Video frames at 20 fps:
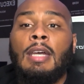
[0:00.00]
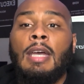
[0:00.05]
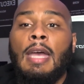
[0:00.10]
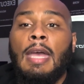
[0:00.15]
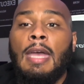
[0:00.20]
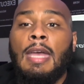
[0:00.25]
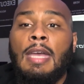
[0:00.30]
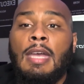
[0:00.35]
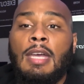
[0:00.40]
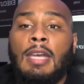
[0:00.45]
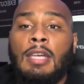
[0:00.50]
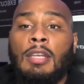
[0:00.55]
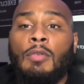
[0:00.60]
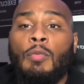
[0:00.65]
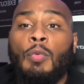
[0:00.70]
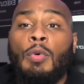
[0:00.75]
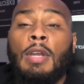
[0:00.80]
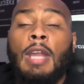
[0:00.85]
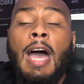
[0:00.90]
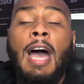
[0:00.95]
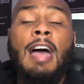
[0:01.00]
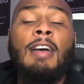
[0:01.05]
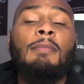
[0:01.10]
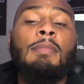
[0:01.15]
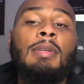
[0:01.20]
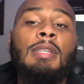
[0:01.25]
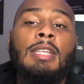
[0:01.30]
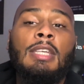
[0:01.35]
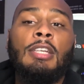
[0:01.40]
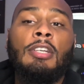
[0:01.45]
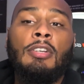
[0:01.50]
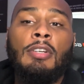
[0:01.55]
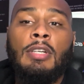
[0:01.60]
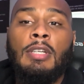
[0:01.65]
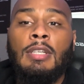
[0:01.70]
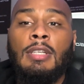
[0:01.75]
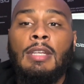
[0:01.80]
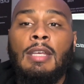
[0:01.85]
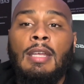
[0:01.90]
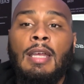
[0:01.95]
And what I've been
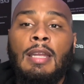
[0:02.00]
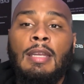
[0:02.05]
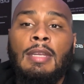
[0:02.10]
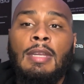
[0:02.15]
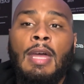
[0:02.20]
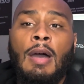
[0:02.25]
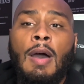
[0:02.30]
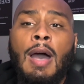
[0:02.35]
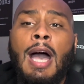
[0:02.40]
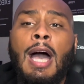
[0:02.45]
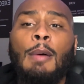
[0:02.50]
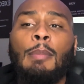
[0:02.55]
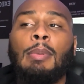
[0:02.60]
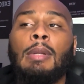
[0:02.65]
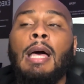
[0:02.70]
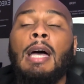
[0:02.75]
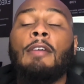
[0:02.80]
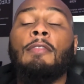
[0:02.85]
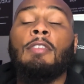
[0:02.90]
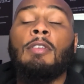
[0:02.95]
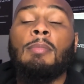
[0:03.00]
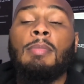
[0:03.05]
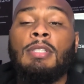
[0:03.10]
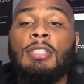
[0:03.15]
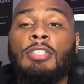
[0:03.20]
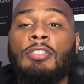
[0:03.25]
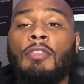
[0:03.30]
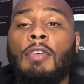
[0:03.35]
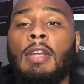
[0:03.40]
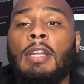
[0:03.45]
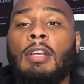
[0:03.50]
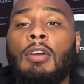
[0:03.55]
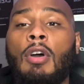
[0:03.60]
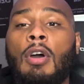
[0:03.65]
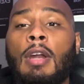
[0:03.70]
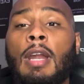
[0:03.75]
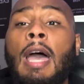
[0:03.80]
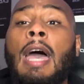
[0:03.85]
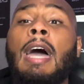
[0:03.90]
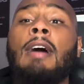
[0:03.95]
hearing, now I applied for the business credit
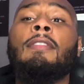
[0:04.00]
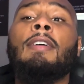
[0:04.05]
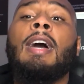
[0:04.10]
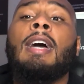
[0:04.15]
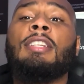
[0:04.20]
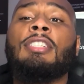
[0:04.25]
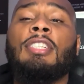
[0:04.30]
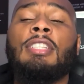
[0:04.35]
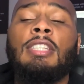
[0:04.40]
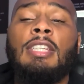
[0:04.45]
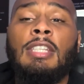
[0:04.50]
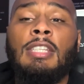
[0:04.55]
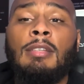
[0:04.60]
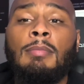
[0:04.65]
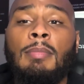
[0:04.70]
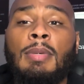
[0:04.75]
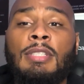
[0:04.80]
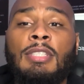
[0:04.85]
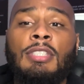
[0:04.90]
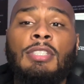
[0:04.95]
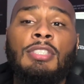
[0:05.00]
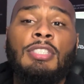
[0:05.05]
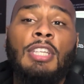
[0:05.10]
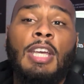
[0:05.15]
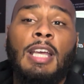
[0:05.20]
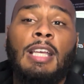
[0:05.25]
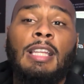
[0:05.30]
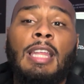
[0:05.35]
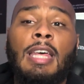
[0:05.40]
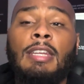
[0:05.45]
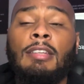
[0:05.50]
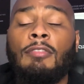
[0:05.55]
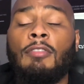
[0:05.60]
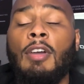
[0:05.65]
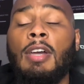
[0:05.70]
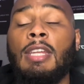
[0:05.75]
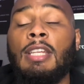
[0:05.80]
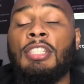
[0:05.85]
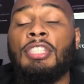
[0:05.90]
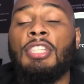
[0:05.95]
card. I haven't actually did the business checking line of
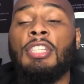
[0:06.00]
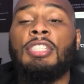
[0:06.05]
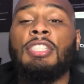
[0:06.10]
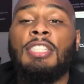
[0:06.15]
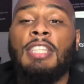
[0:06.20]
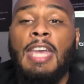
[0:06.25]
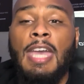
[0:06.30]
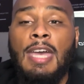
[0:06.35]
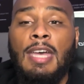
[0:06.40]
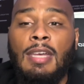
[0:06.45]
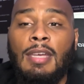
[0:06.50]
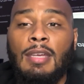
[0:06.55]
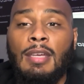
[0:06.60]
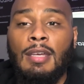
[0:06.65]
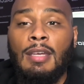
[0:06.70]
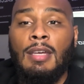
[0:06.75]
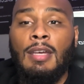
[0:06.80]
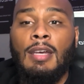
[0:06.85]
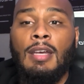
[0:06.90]
credit just yet.